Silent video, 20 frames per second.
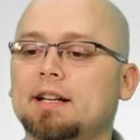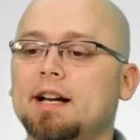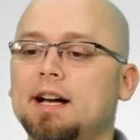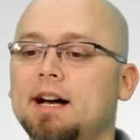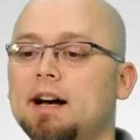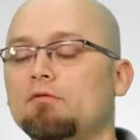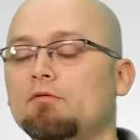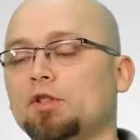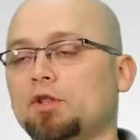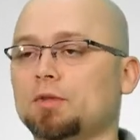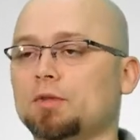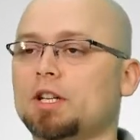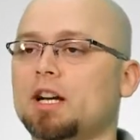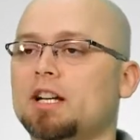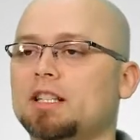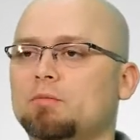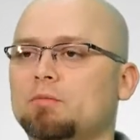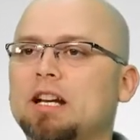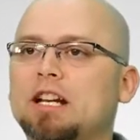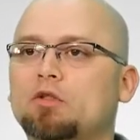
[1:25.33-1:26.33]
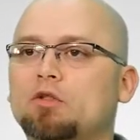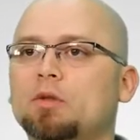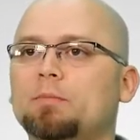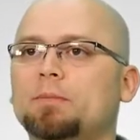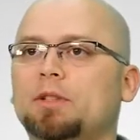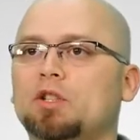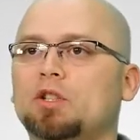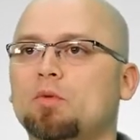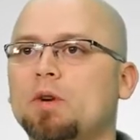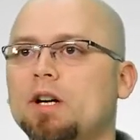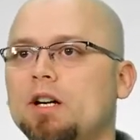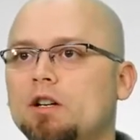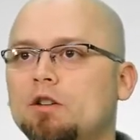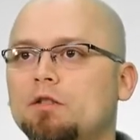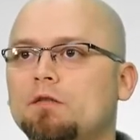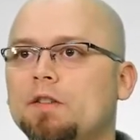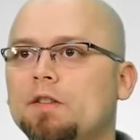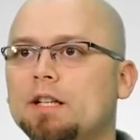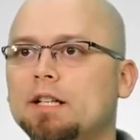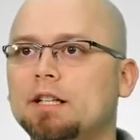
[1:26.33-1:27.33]
which was awesome. We had a group of
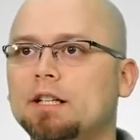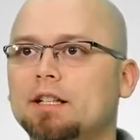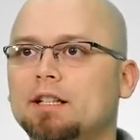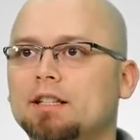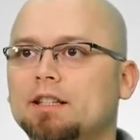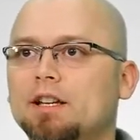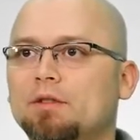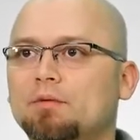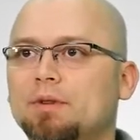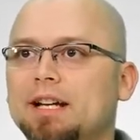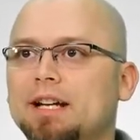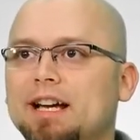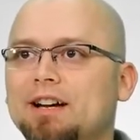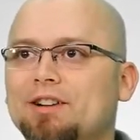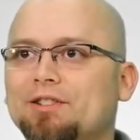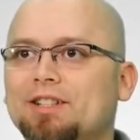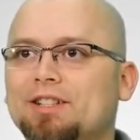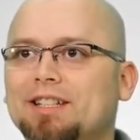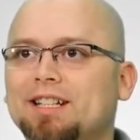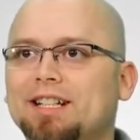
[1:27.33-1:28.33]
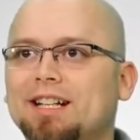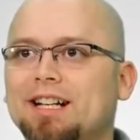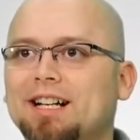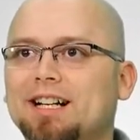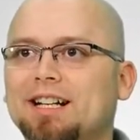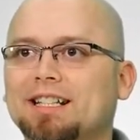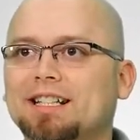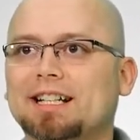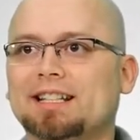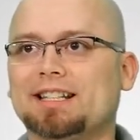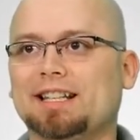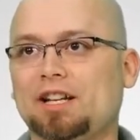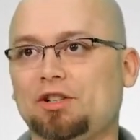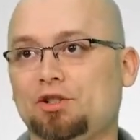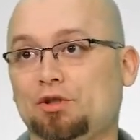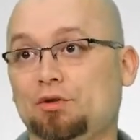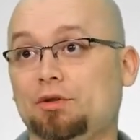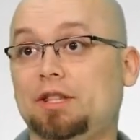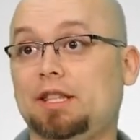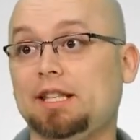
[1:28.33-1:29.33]
12 that went out. Yes,
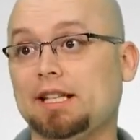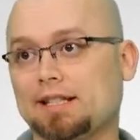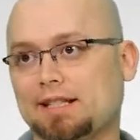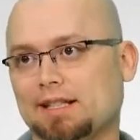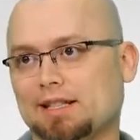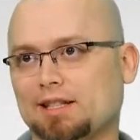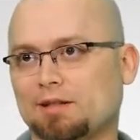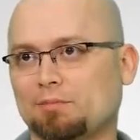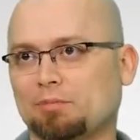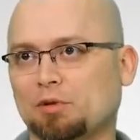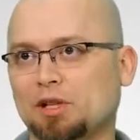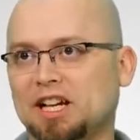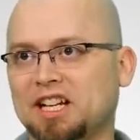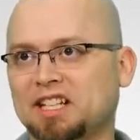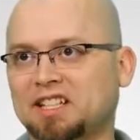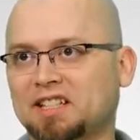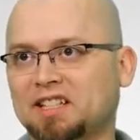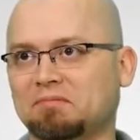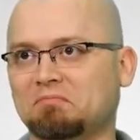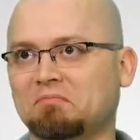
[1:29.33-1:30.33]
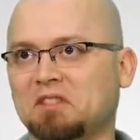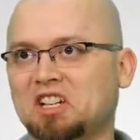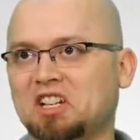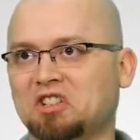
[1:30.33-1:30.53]
Andrew, this is the place. Enter